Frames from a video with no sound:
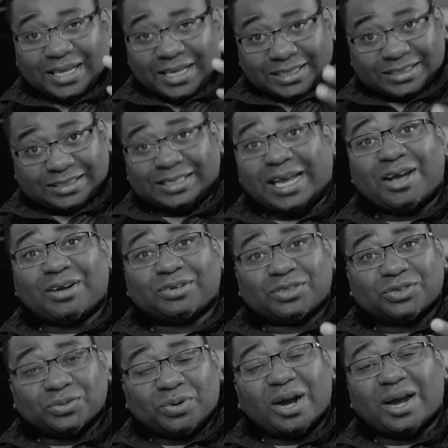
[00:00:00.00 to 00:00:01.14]
It's now
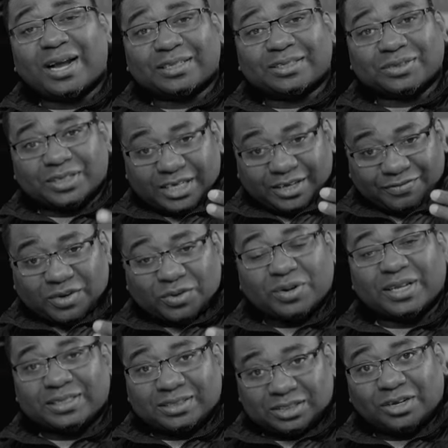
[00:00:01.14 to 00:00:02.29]
too hard to give
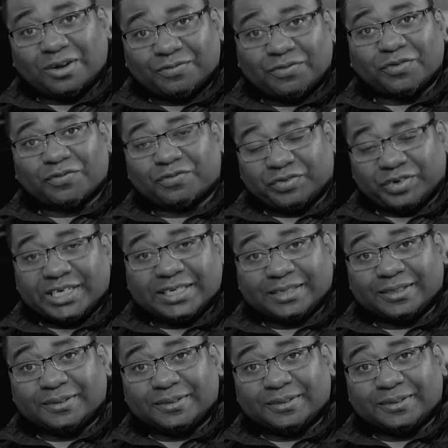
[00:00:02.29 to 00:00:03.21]
away stuff for free.